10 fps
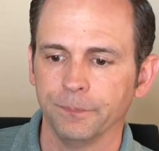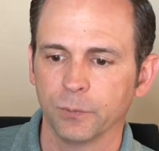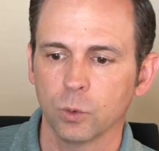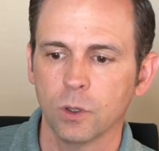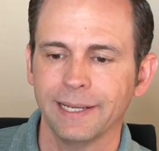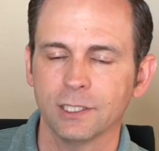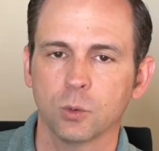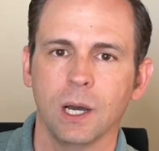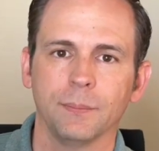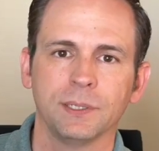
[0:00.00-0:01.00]
Roommate
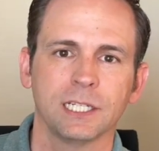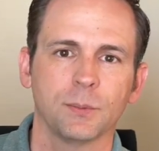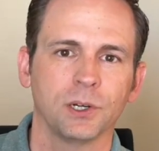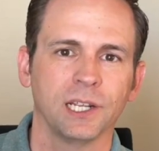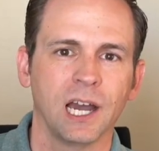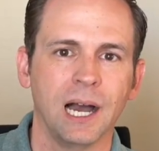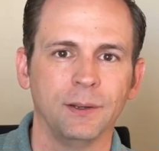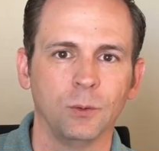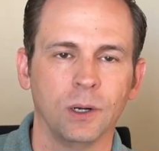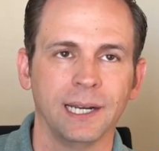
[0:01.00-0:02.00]
swaps, that's a pretty
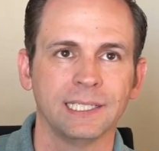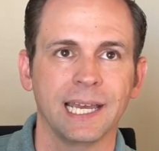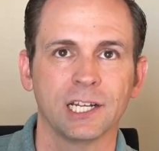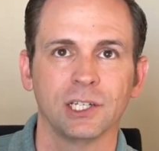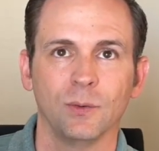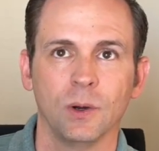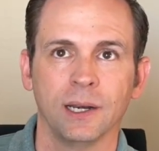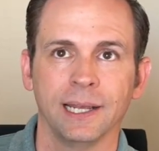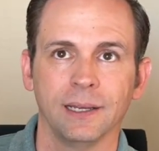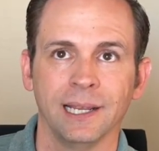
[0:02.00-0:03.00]
common one. That's actually one
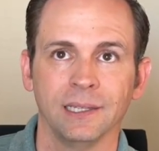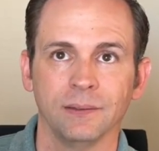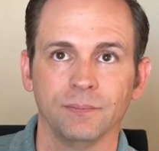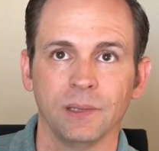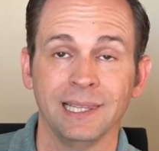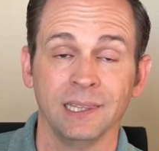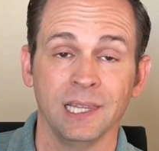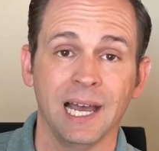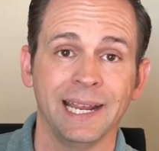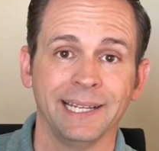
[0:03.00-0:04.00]
I
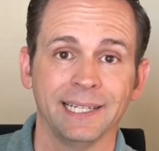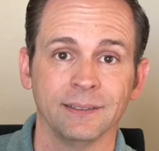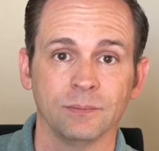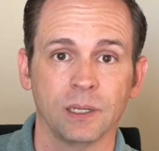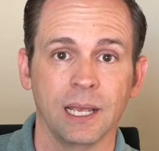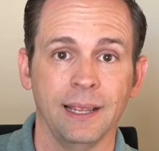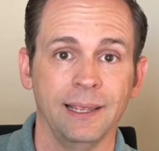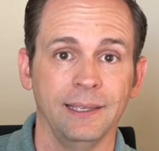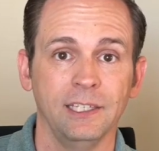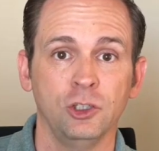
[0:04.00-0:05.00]
like, and
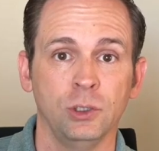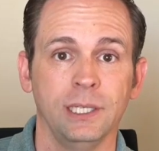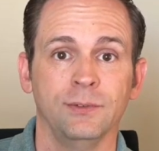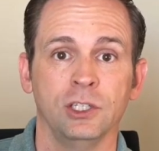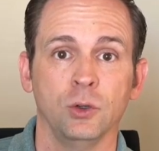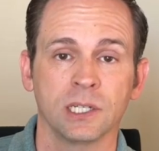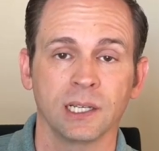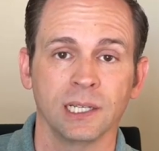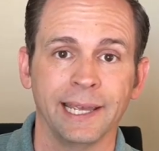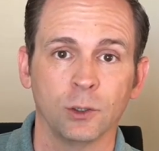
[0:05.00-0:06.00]
even you as a
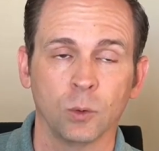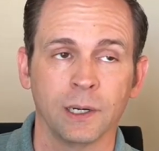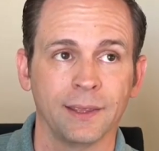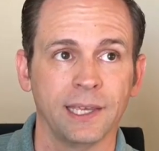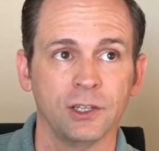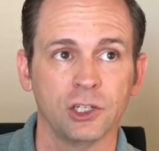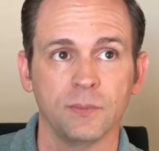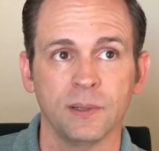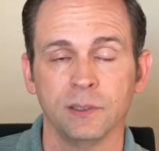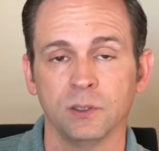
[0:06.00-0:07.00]
landlord, I think you
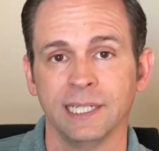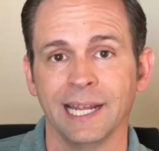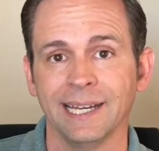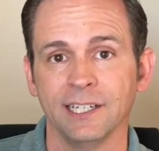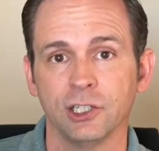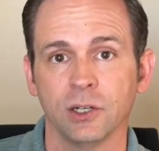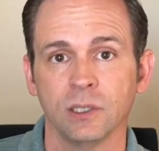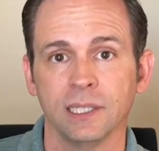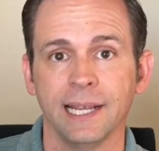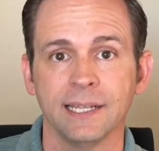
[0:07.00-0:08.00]
should be building that into your
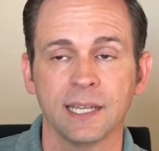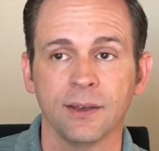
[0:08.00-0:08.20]
lease.